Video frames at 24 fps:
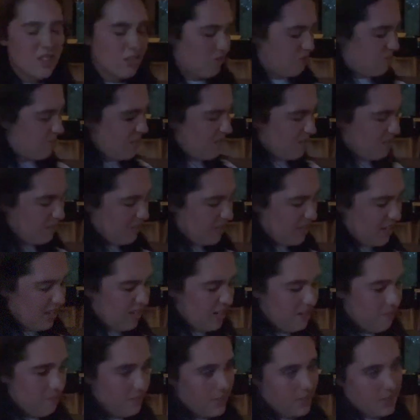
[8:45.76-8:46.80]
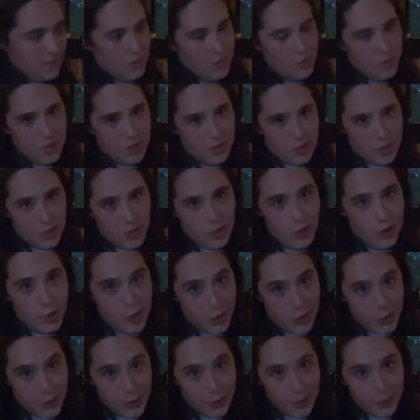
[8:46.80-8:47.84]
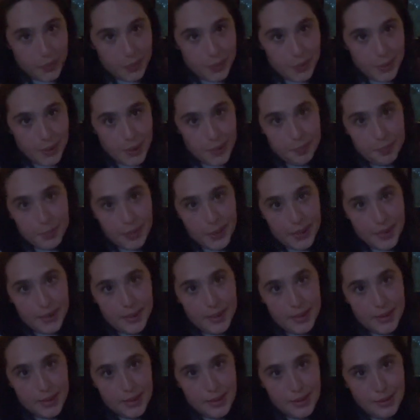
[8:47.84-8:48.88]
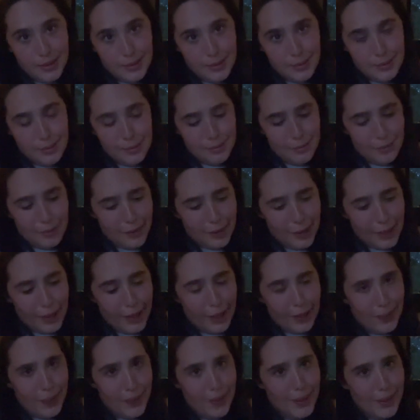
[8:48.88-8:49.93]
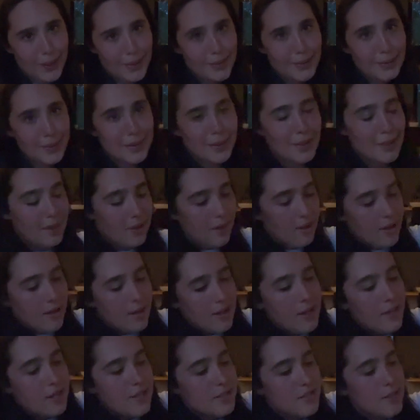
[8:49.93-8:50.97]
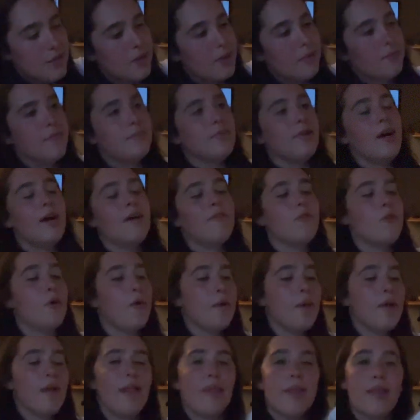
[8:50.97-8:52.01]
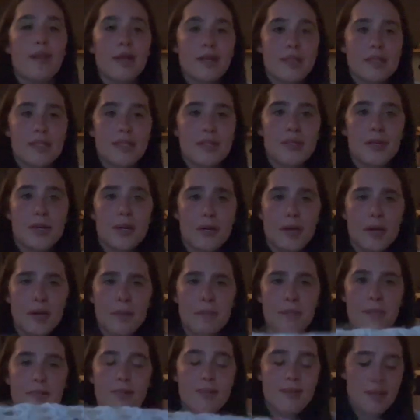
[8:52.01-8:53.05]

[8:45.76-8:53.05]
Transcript: while I'm here, I may as well just show you what I've been working on. So I've got this top.